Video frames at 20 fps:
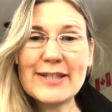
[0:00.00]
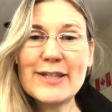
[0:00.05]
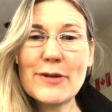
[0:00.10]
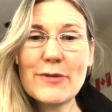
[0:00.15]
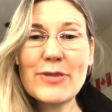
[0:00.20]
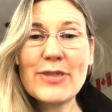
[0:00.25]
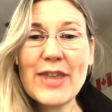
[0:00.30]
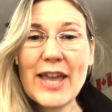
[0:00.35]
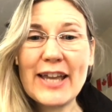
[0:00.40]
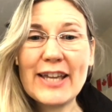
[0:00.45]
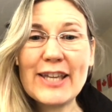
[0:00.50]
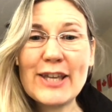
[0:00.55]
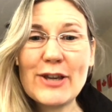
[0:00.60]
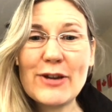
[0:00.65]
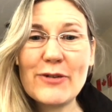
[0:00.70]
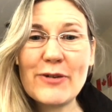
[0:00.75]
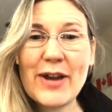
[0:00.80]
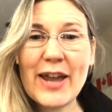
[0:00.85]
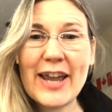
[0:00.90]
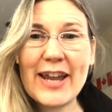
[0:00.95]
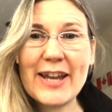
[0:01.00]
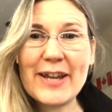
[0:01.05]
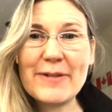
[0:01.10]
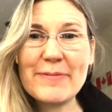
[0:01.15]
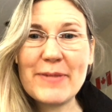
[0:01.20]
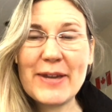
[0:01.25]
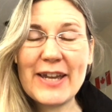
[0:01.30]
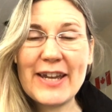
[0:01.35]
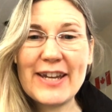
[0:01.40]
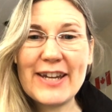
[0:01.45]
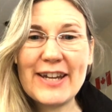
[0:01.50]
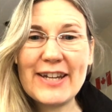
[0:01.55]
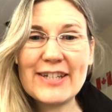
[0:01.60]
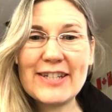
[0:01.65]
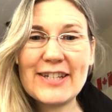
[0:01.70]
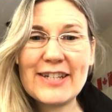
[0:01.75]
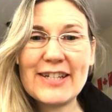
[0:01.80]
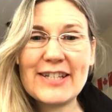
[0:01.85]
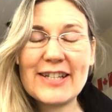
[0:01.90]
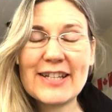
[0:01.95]
So thank you, Amy.
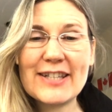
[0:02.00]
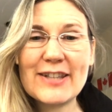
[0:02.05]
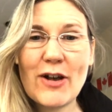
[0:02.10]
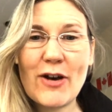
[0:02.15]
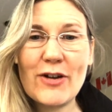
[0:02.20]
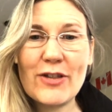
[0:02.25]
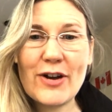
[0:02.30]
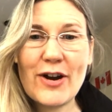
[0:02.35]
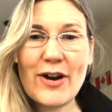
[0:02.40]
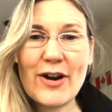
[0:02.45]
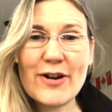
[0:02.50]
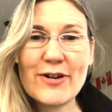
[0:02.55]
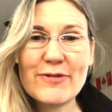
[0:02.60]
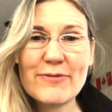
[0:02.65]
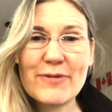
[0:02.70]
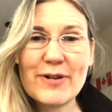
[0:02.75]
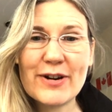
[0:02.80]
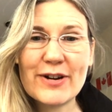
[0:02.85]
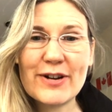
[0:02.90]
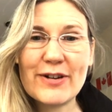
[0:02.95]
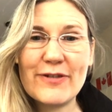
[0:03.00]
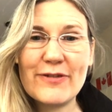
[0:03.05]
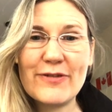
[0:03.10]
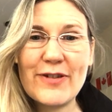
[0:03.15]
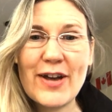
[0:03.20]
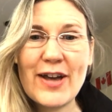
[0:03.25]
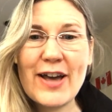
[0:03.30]
She does all the hard work of